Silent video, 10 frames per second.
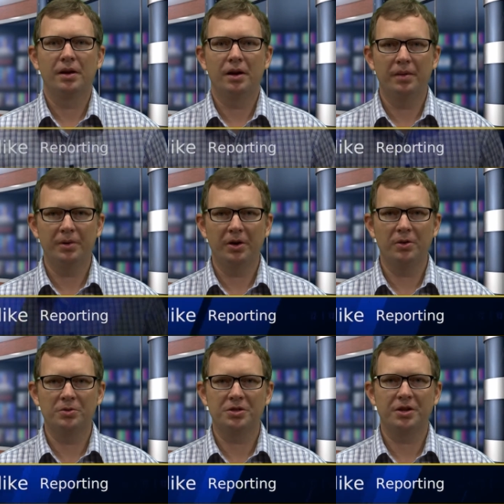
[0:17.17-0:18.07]
I'm your
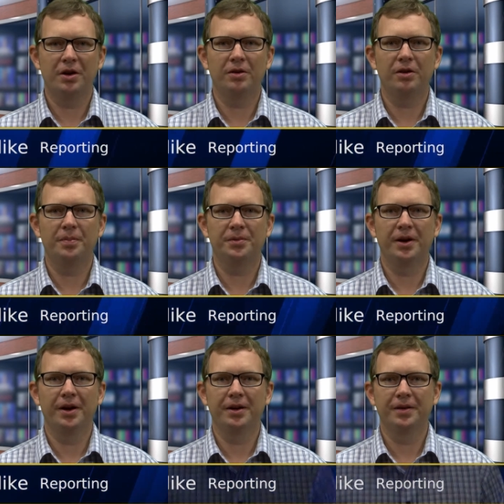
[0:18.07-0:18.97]
host, Connor
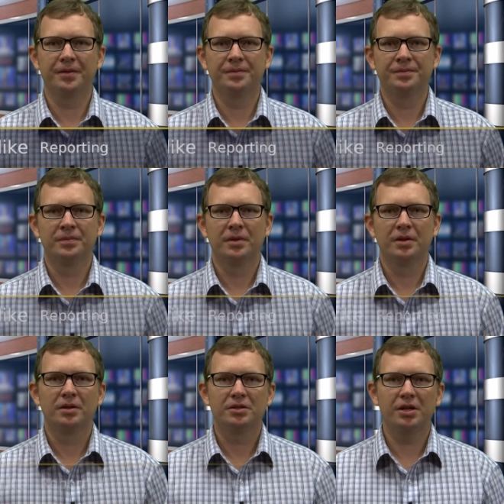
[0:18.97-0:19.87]
Updike.
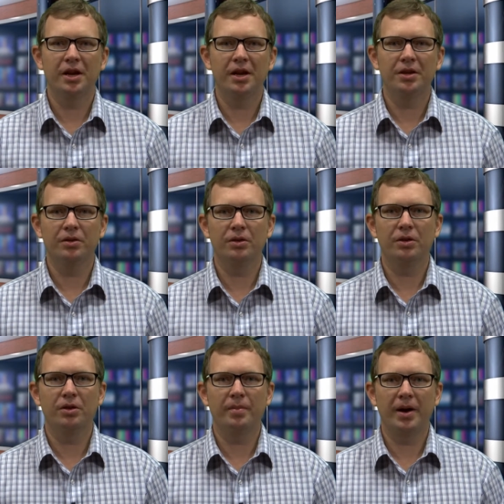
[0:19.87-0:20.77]
Today you'll
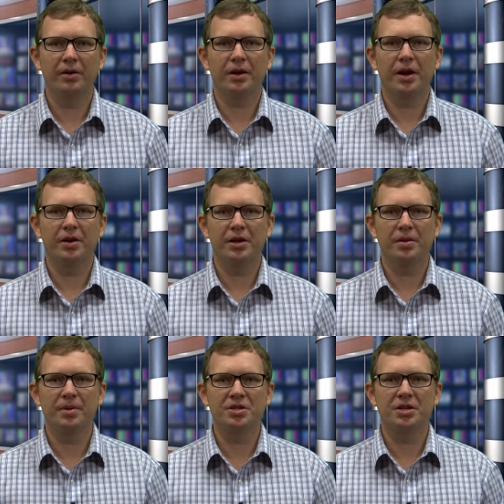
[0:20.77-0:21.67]
learn about county
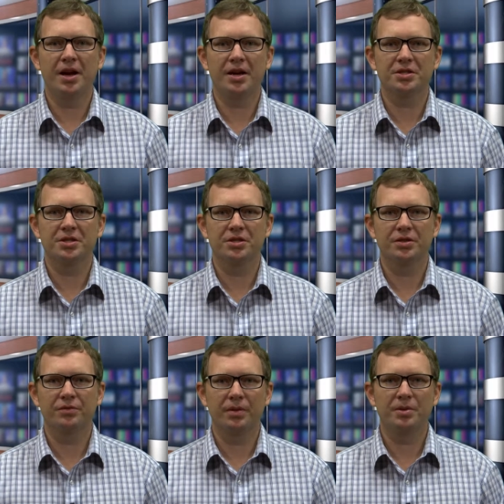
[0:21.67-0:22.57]
commission
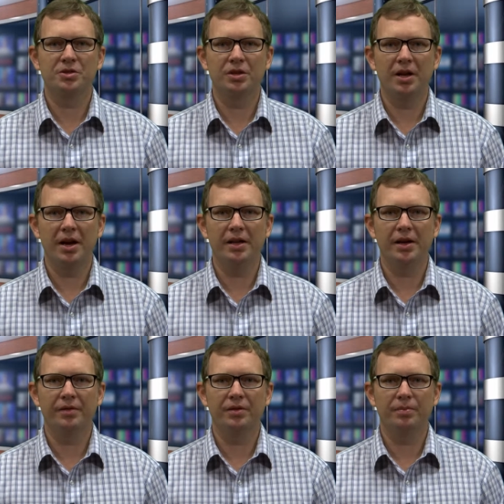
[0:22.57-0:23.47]
actions from the July
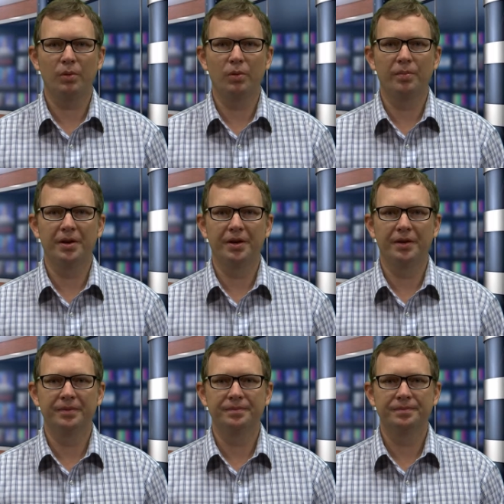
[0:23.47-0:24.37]
11th board meeting.